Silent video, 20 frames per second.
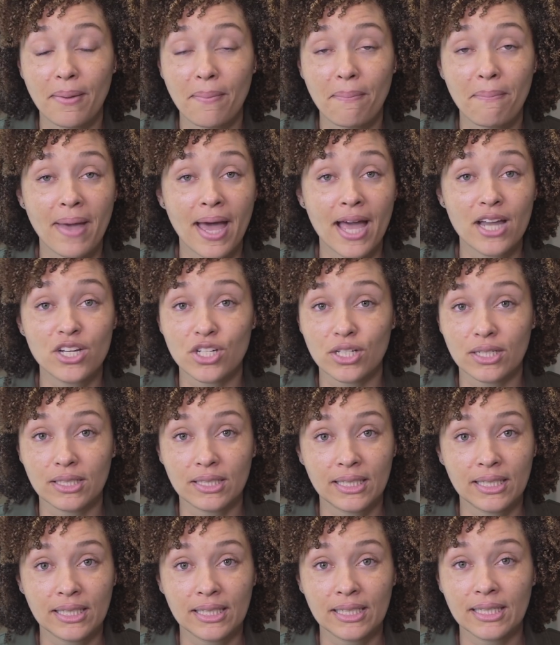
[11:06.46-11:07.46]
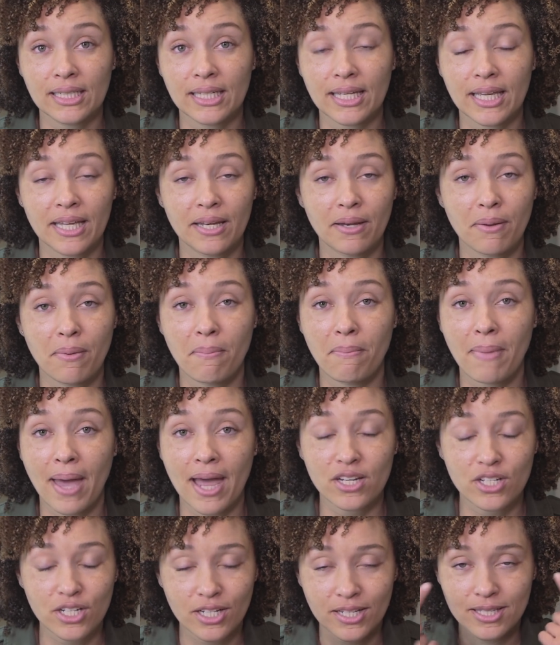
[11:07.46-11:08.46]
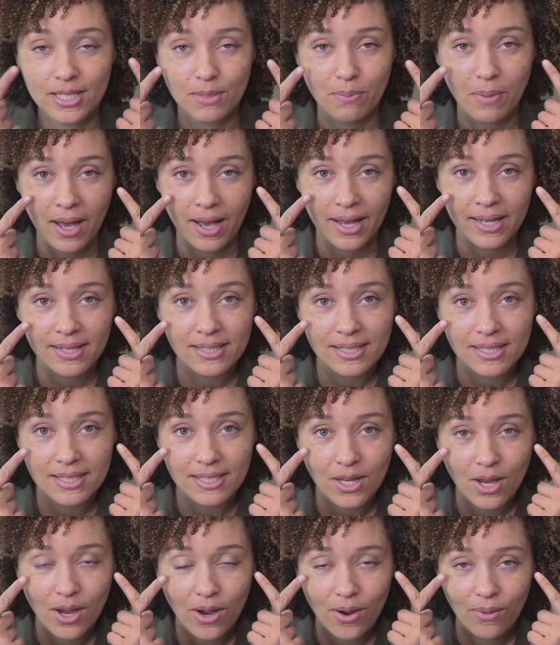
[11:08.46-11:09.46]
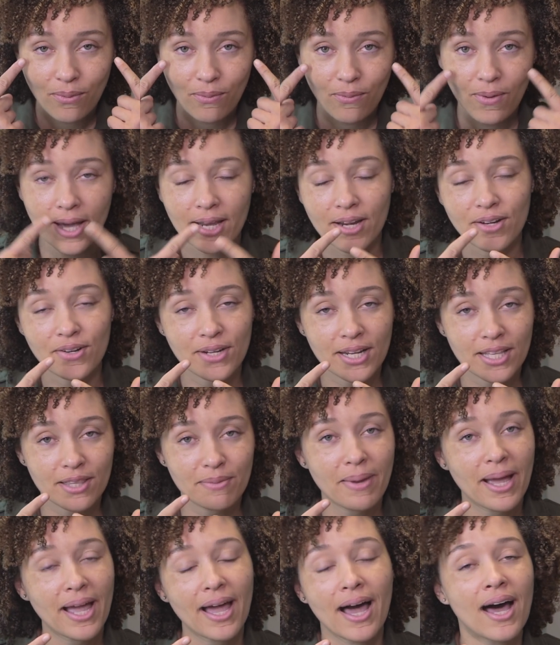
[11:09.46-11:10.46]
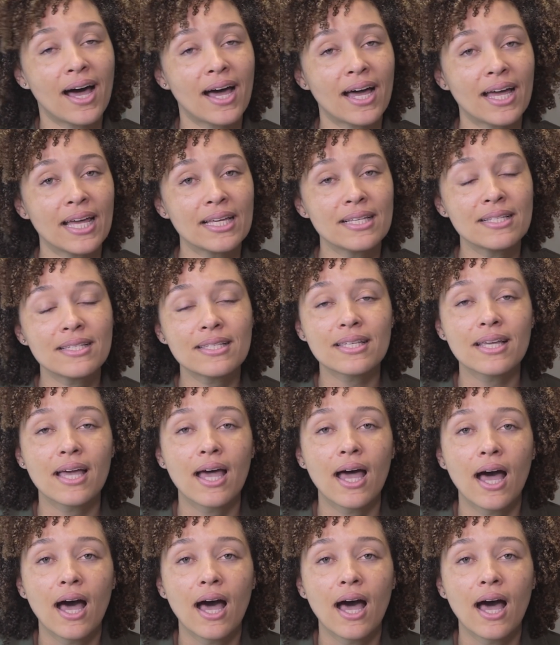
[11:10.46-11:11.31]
magically in matching spots right underneath my eyes.